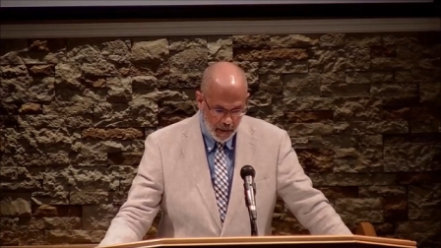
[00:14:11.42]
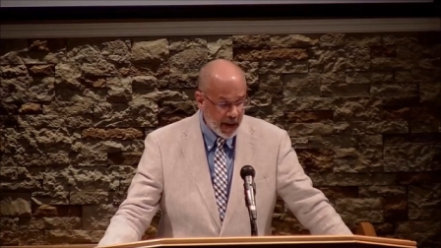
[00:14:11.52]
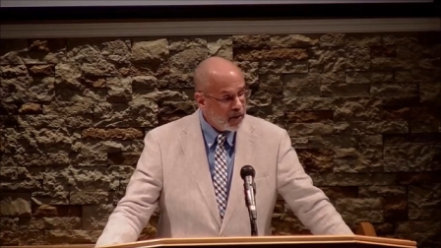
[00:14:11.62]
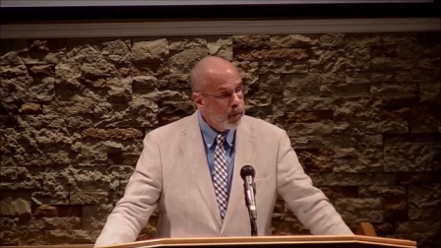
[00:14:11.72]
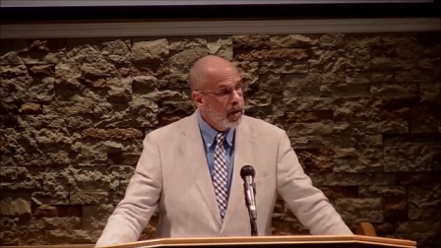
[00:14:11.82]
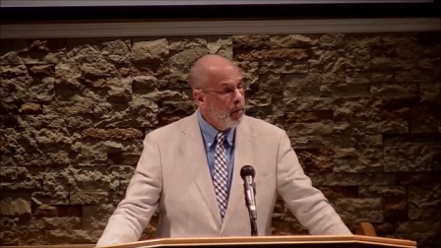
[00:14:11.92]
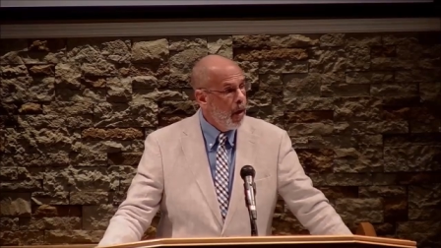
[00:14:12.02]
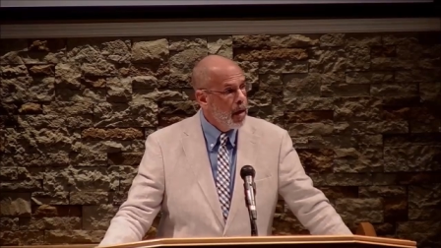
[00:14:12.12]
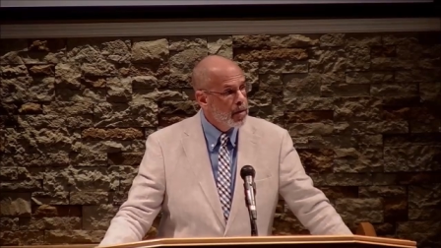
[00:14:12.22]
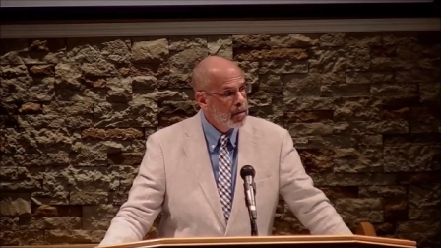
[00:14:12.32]
that's what he
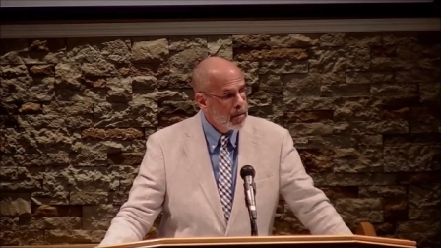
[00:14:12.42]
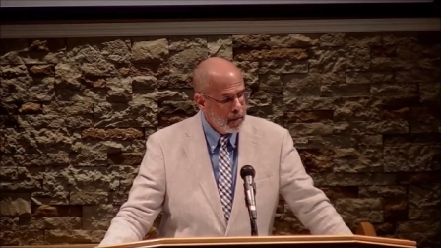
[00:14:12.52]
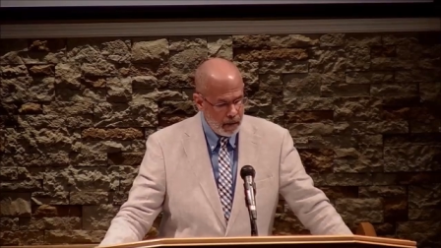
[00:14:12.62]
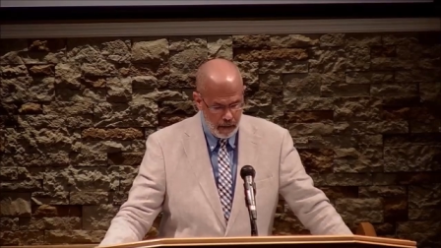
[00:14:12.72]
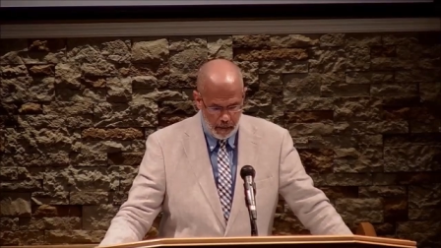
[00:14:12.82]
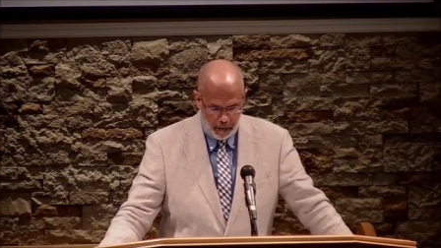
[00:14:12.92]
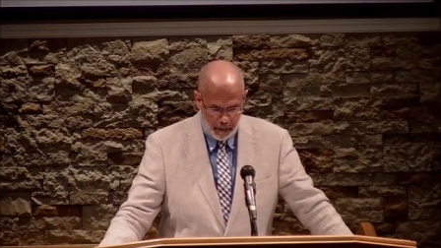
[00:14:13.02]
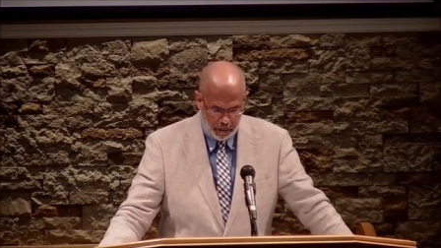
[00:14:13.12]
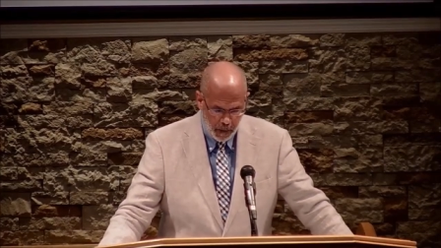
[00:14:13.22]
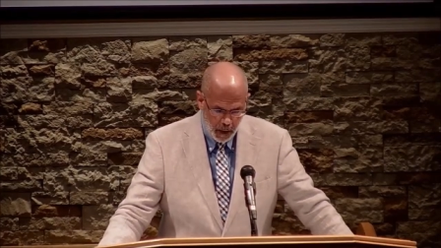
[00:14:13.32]
wants.
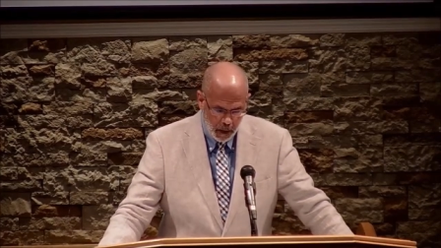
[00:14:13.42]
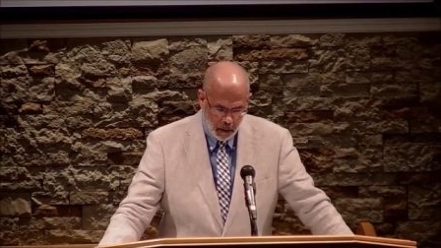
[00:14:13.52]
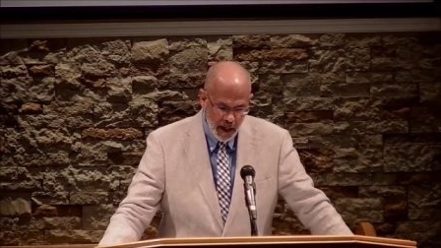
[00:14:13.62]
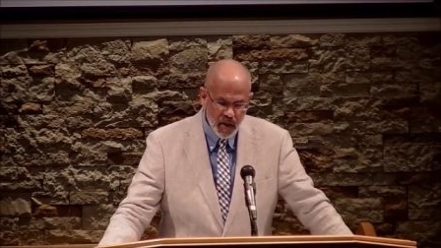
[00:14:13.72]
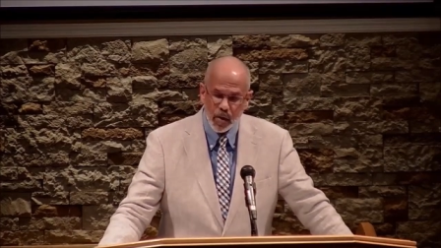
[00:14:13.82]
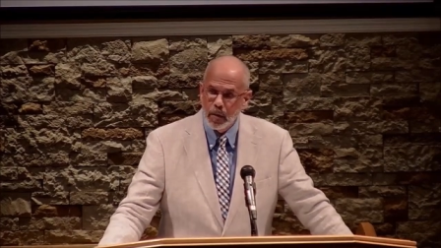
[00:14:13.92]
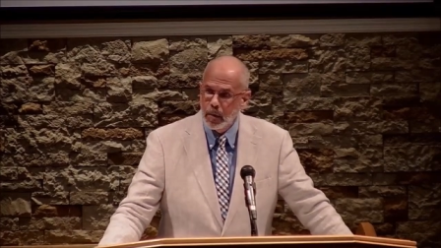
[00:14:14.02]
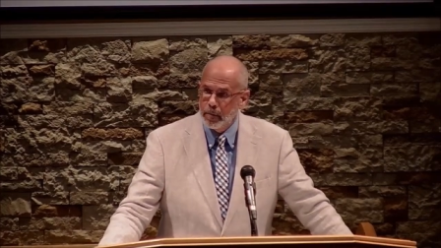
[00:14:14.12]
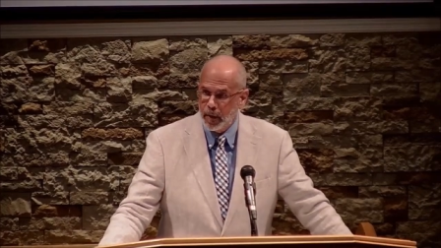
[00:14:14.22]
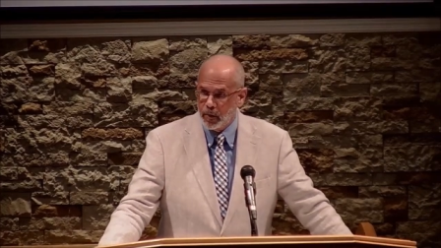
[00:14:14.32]
Christ
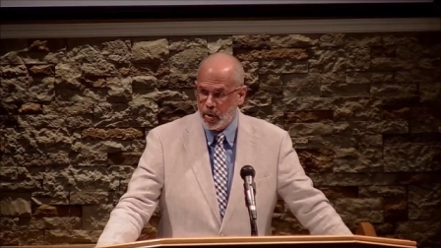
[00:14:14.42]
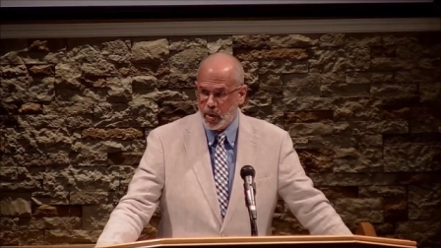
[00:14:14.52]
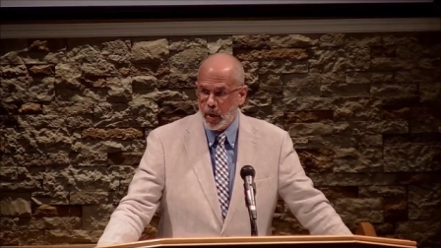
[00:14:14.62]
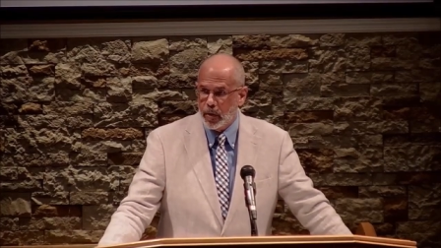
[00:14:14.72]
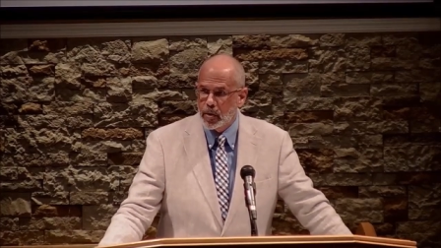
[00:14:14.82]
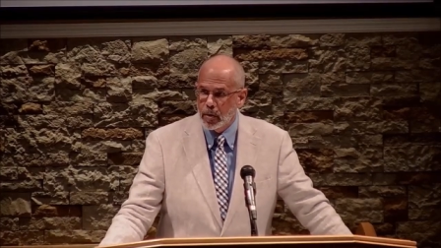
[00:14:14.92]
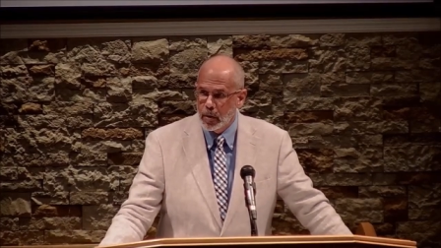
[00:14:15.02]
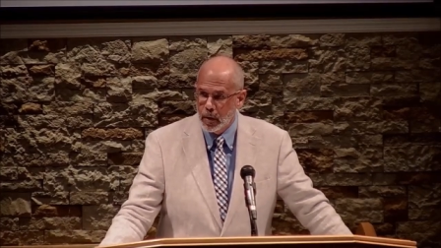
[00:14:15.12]
builds the church,